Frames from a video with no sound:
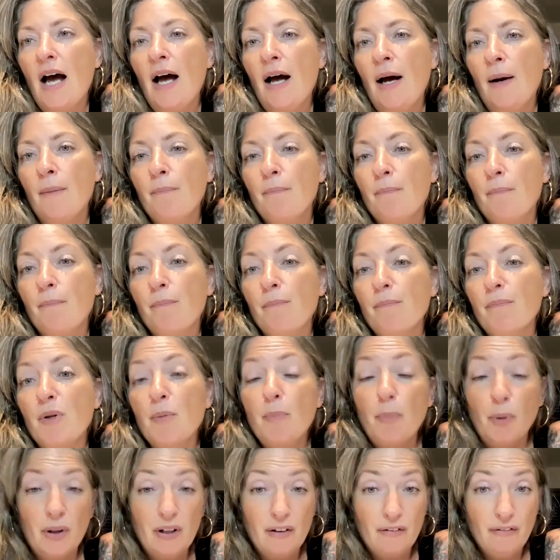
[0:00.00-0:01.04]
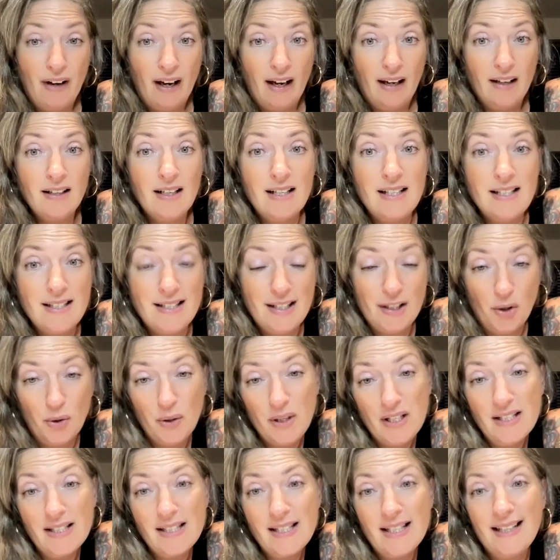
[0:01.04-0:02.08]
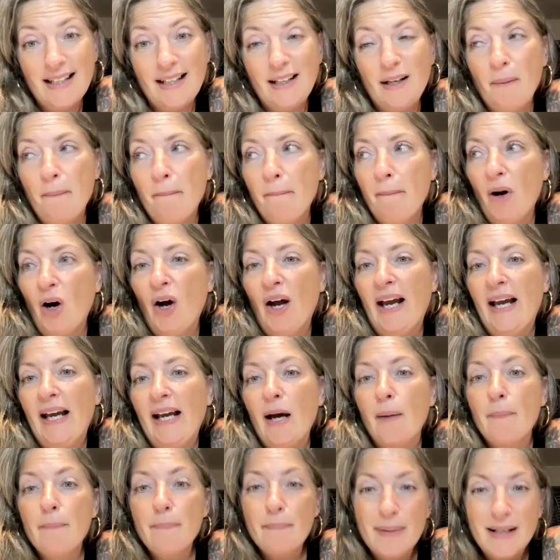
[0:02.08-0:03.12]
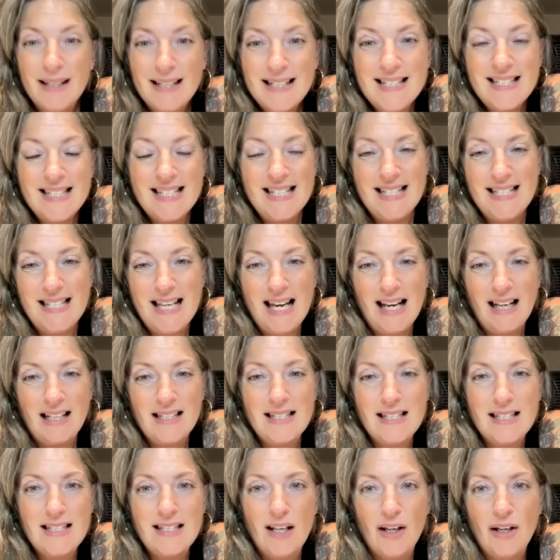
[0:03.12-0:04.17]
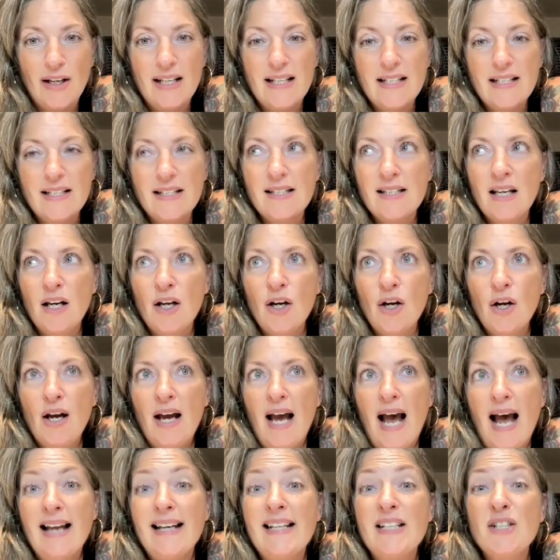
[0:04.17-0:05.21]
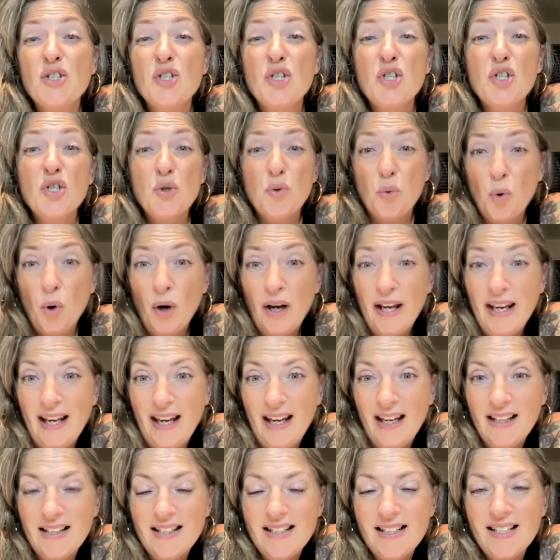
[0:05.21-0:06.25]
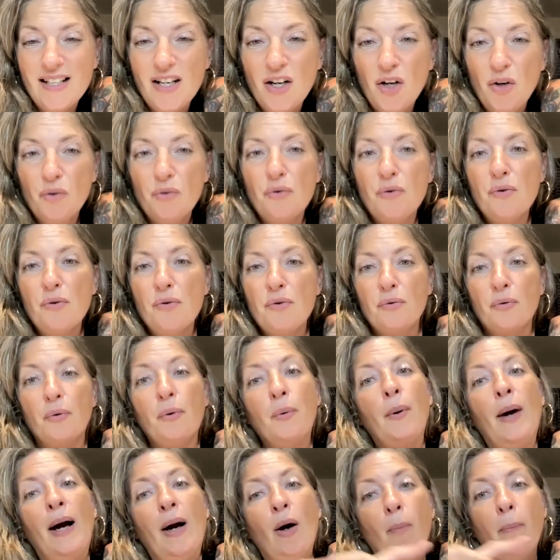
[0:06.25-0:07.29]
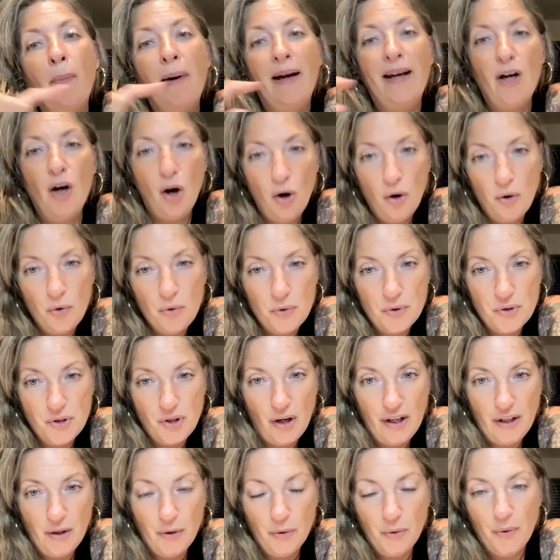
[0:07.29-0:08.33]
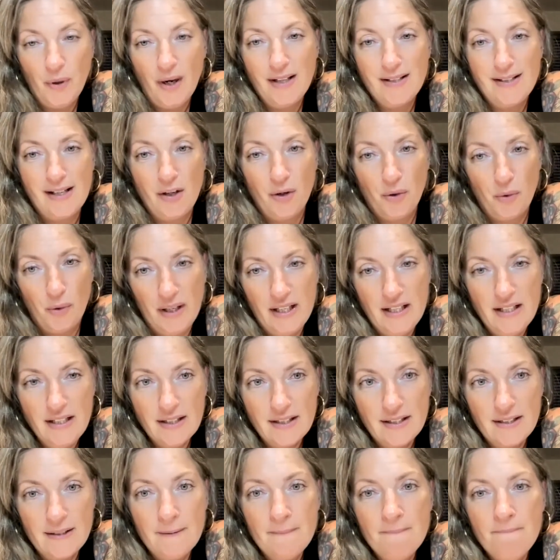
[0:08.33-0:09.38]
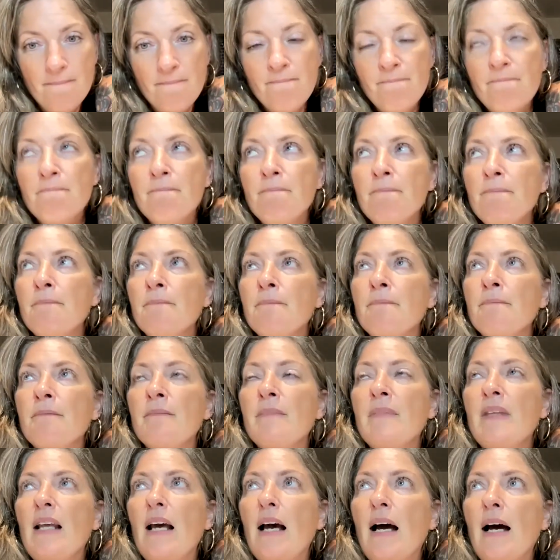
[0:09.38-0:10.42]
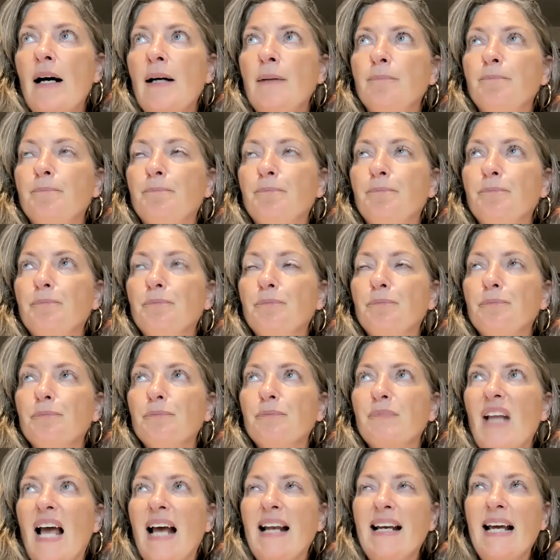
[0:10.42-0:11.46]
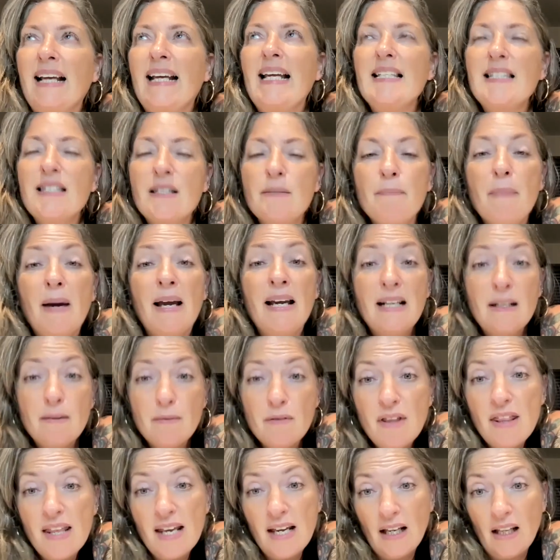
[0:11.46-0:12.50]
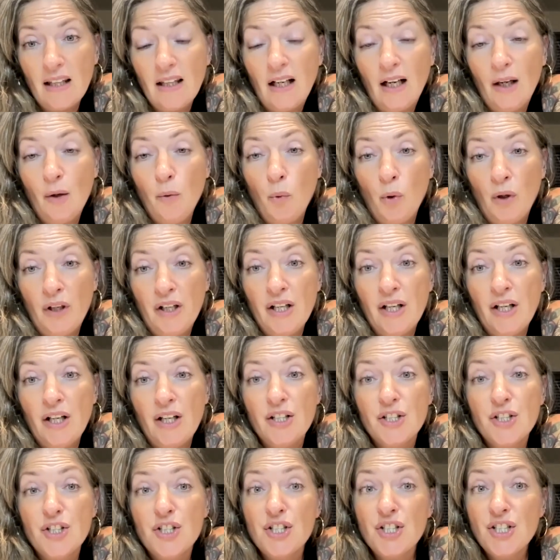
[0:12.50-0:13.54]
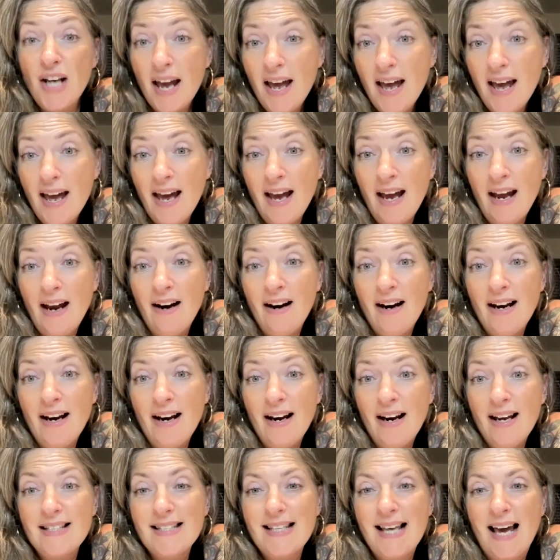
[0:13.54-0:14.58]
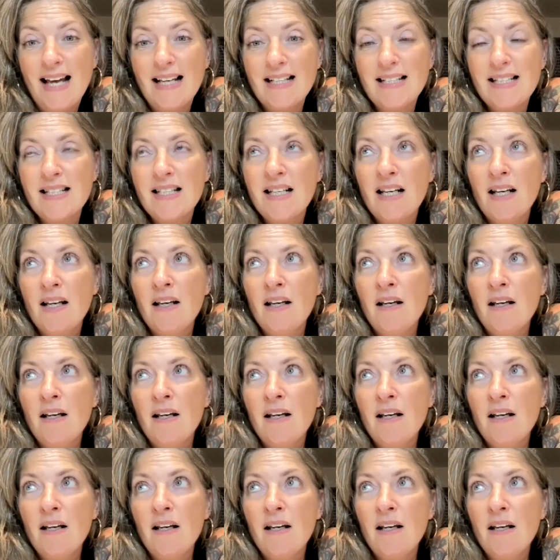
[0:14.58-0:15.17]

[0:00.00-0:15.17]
The body fat is decreasing. My ability to exercise and enjoy it throughout my whole cycle has increased. And I guess the main thing that I want to share is that